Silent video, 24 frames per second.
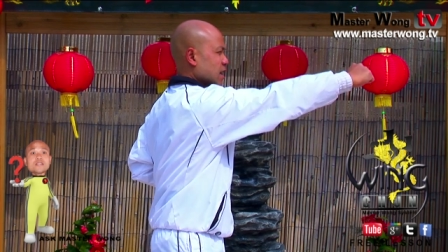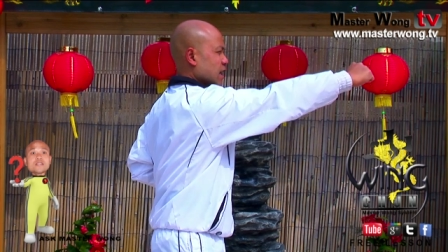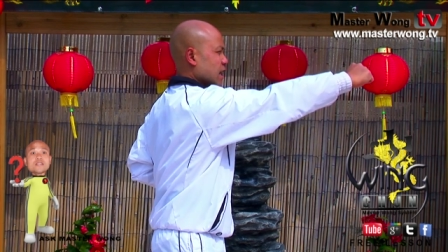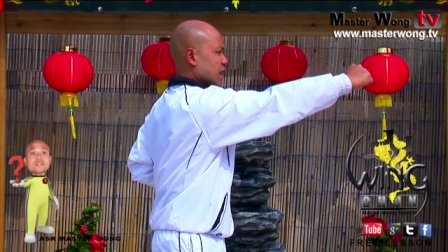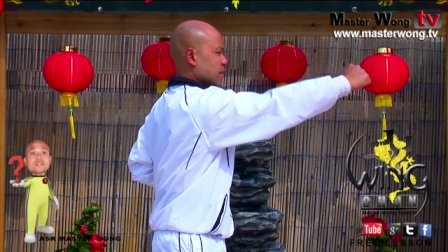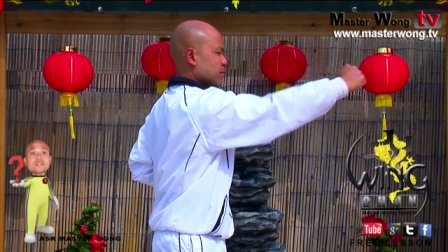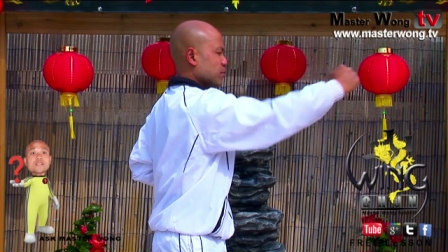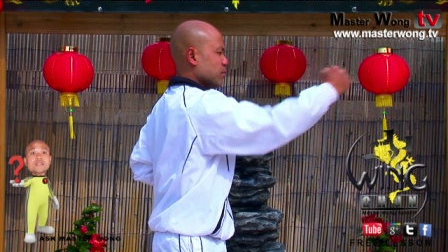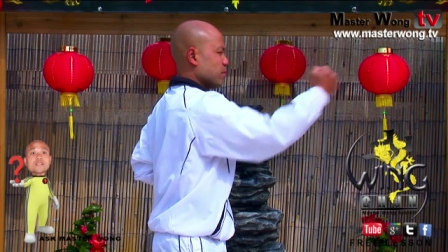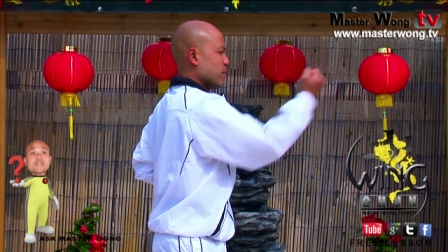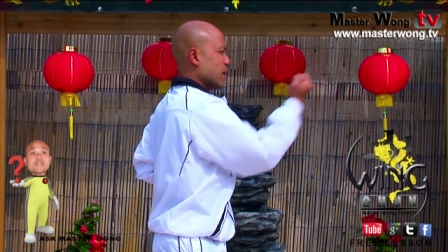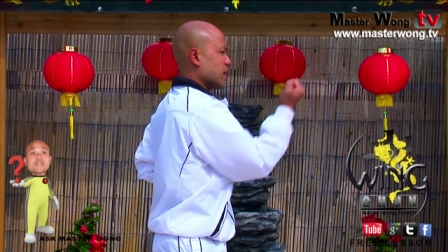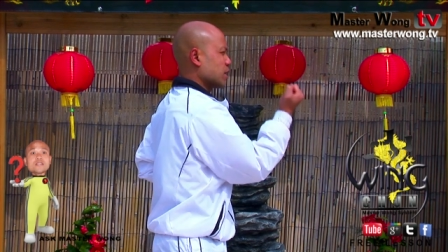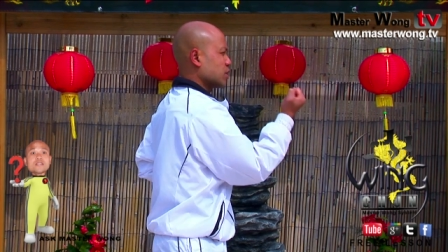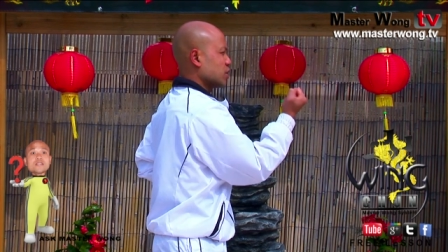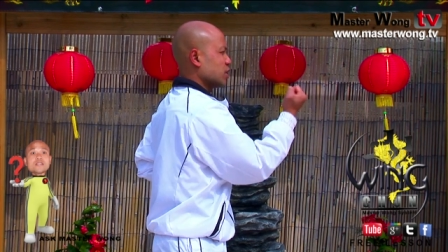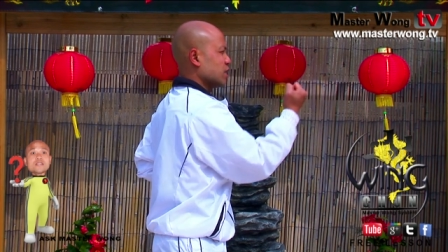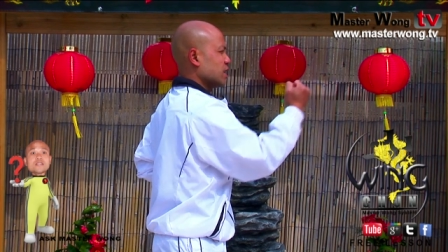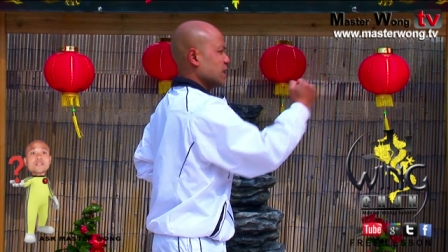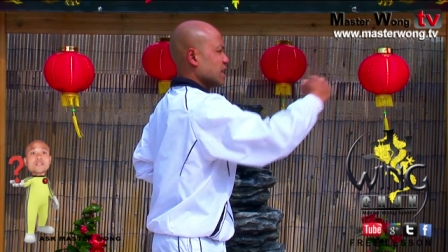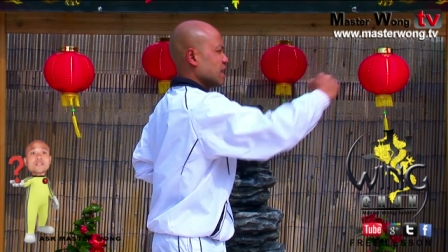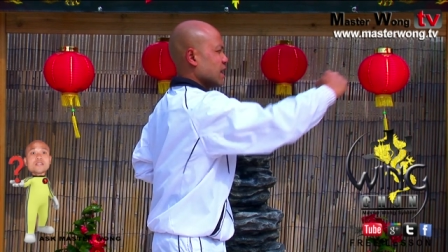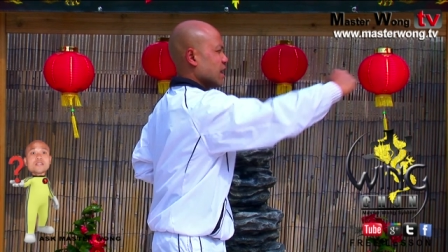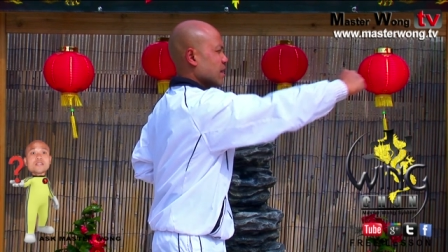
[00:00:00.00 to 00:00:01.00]
and punch
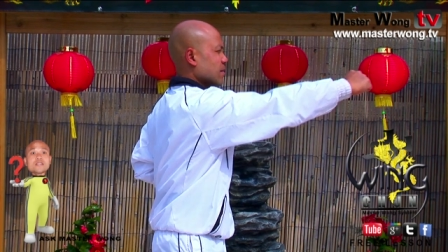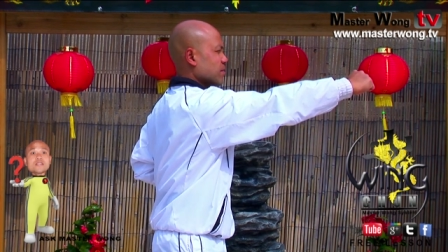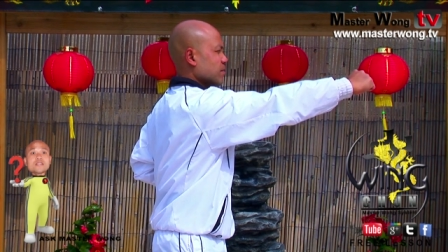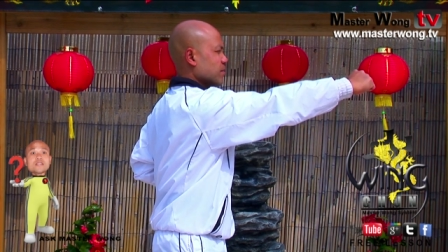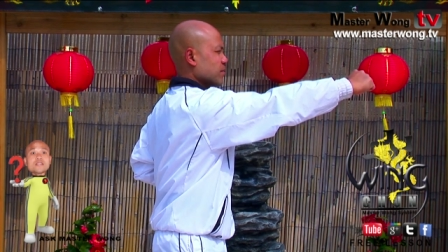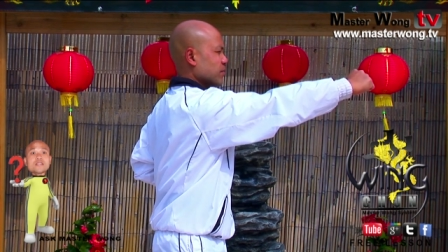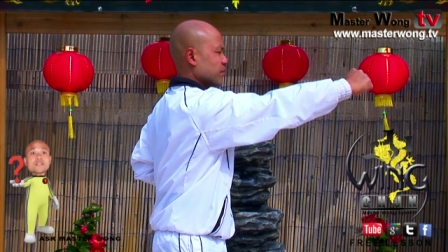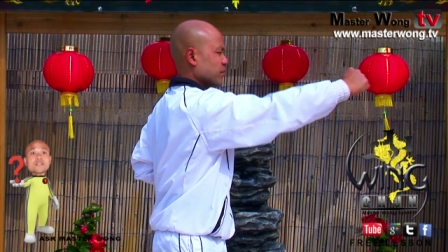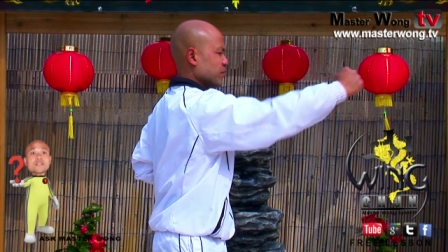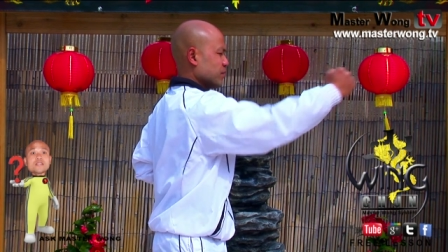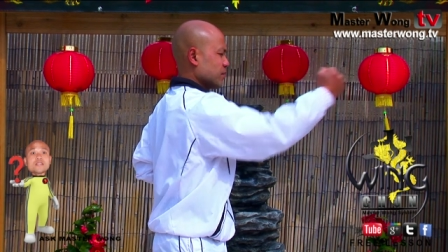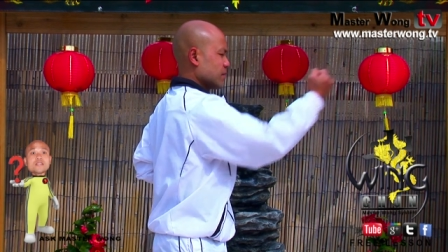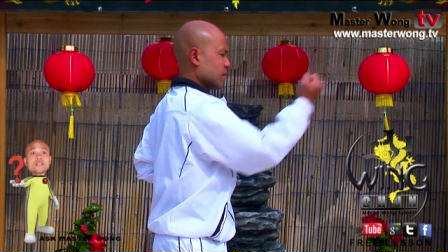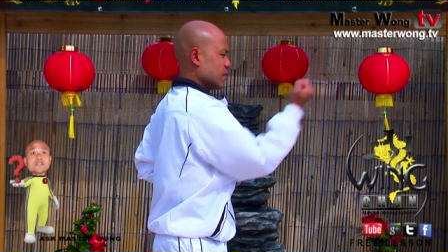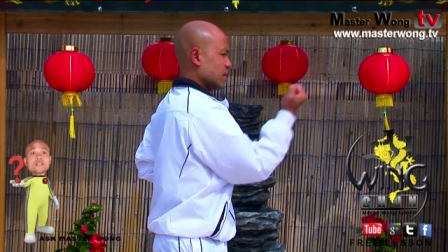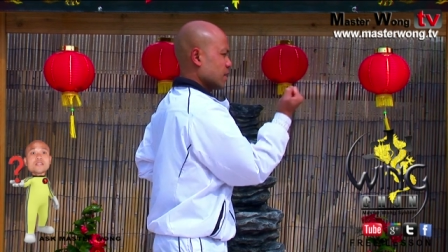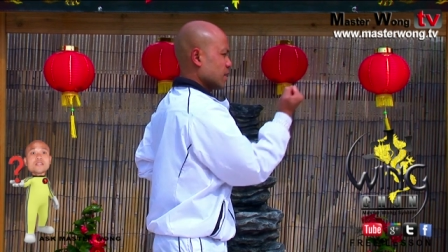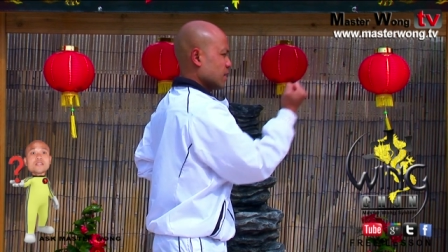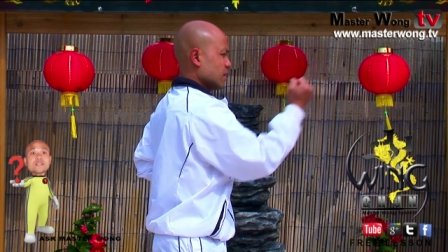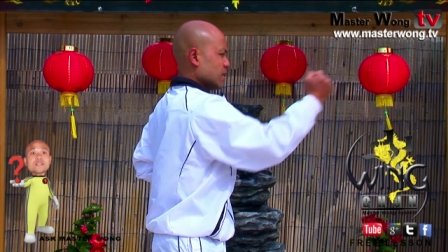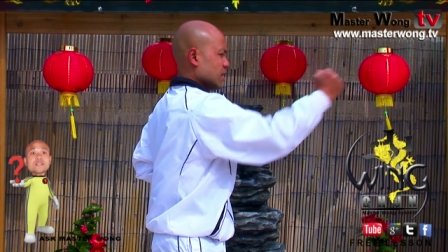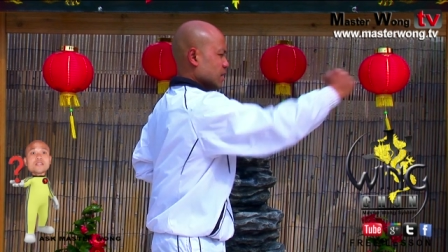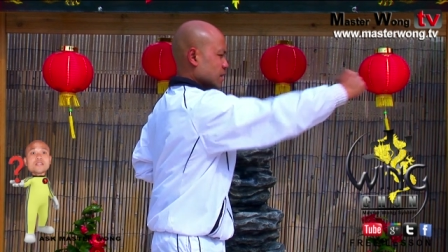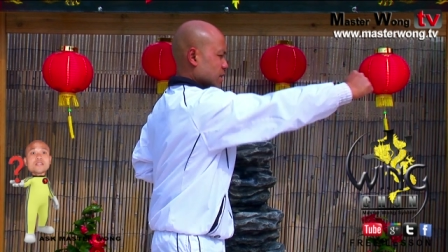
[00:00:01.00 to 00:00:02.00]
it in that.
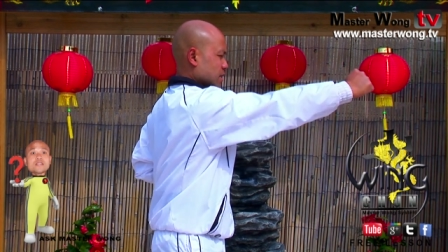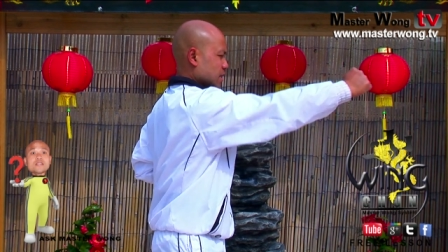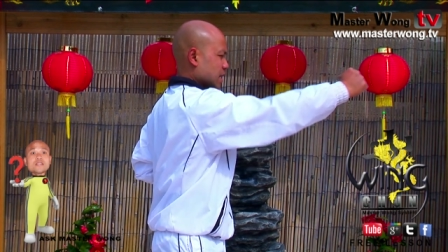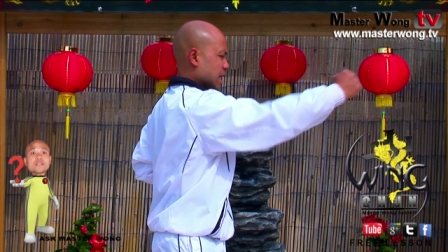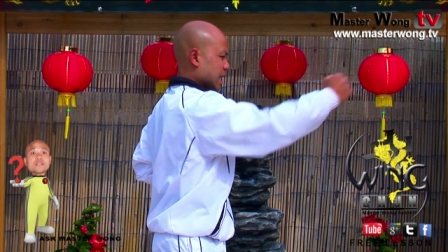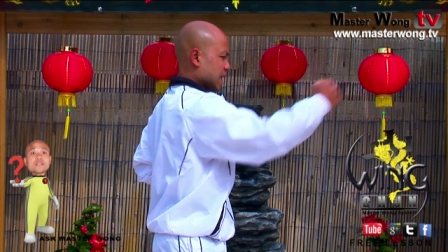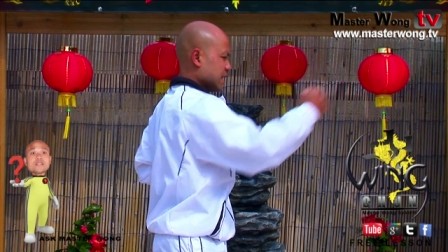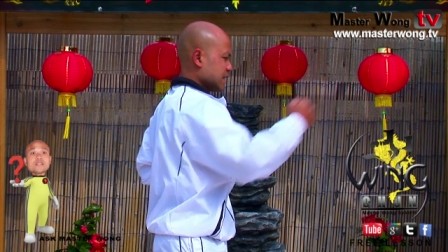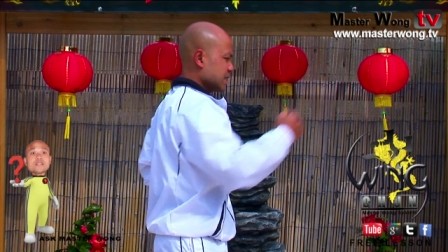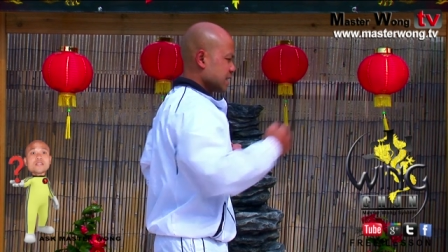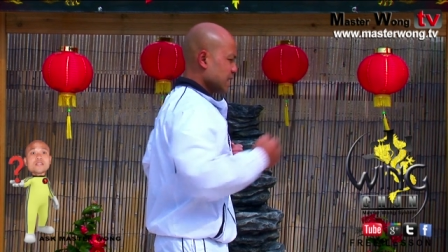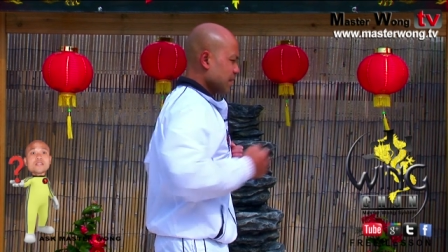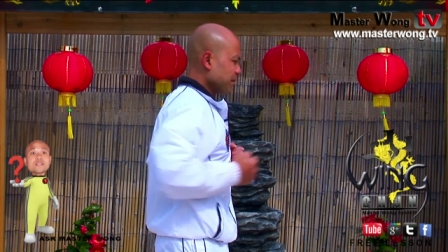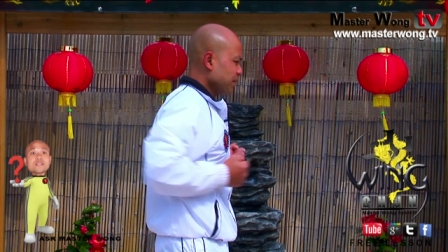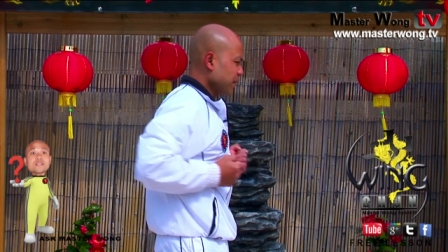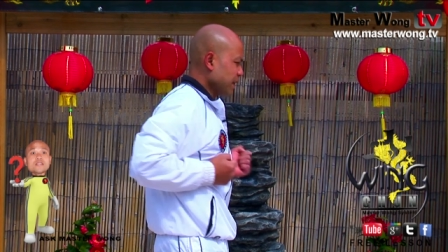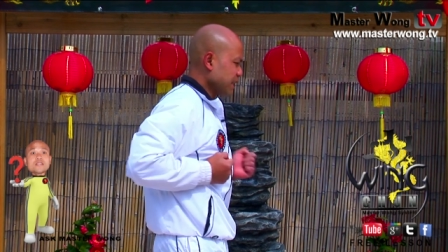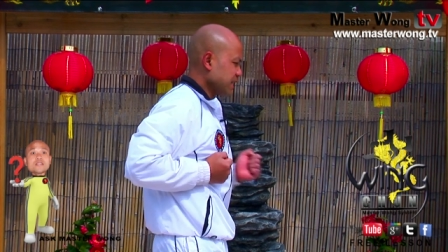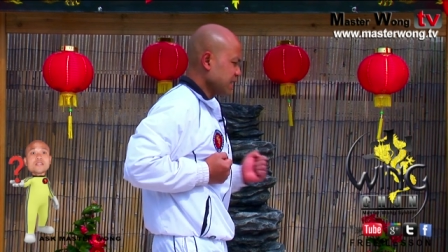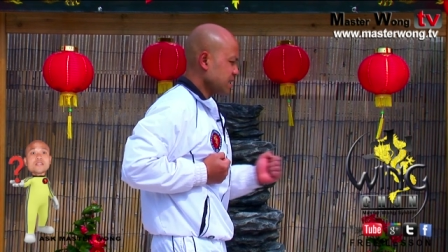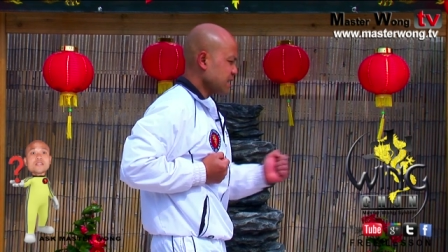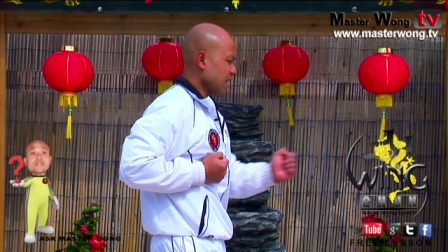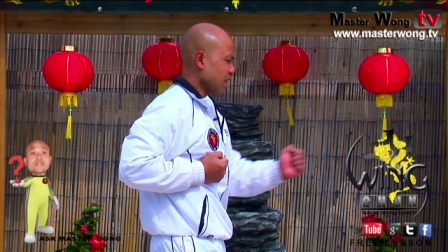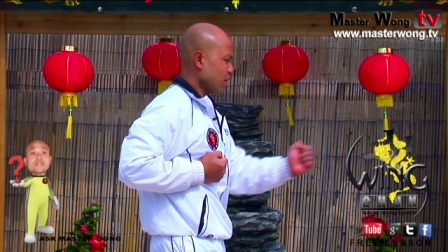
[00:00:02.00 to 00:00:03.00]
Okay, same
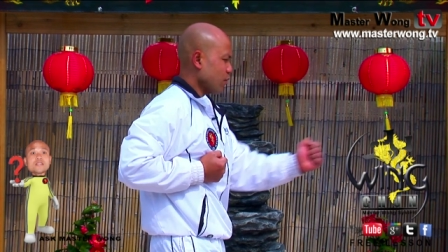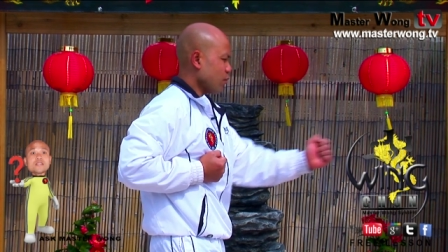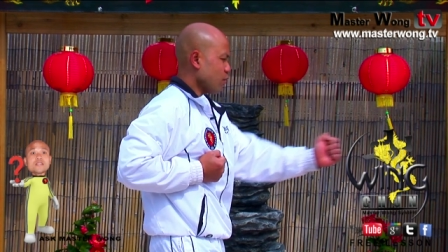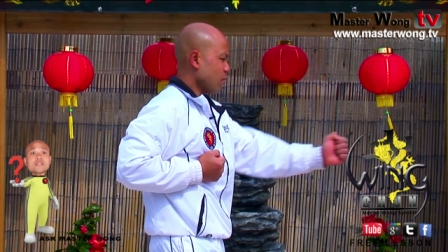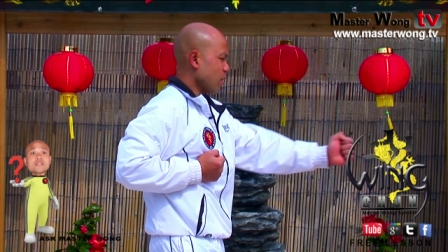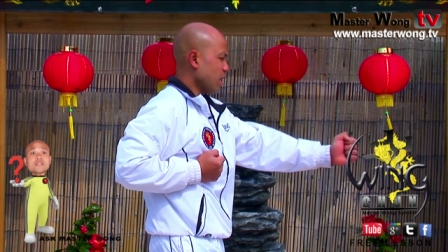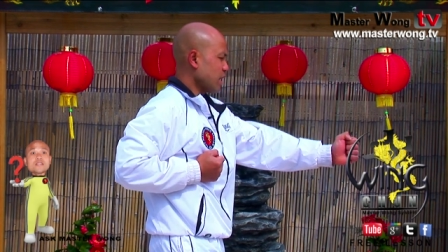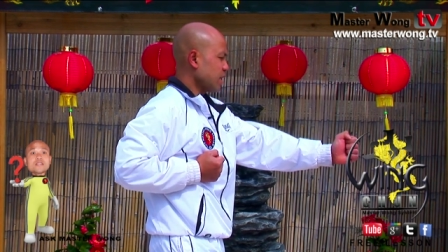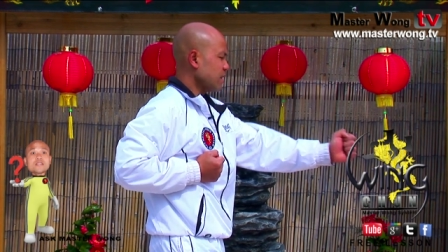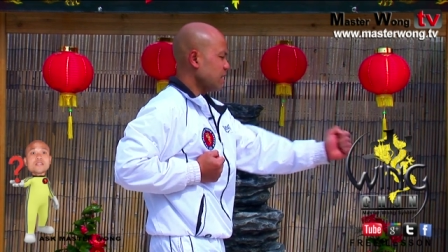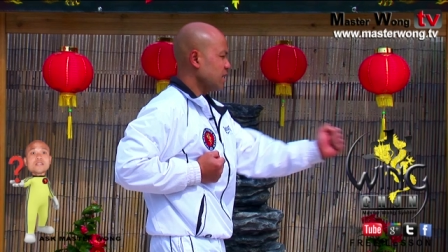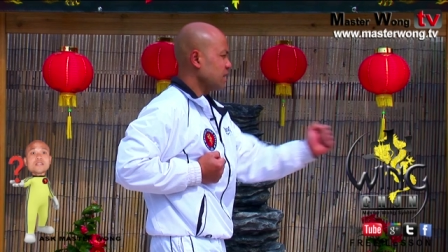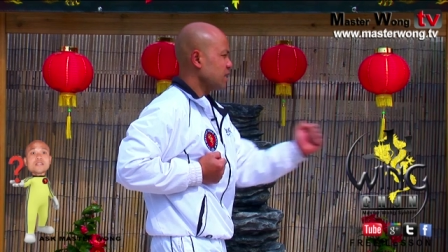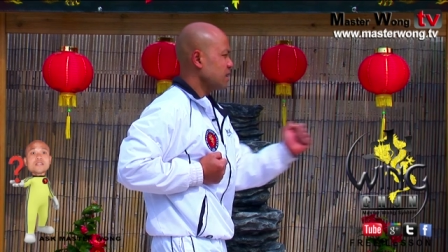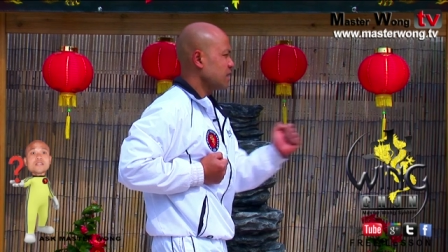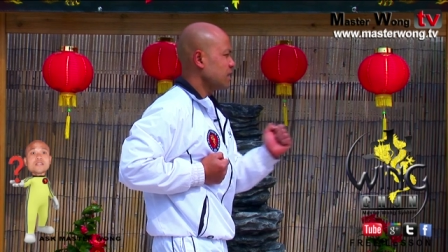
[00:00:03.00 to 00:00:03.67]
thing this side, 1,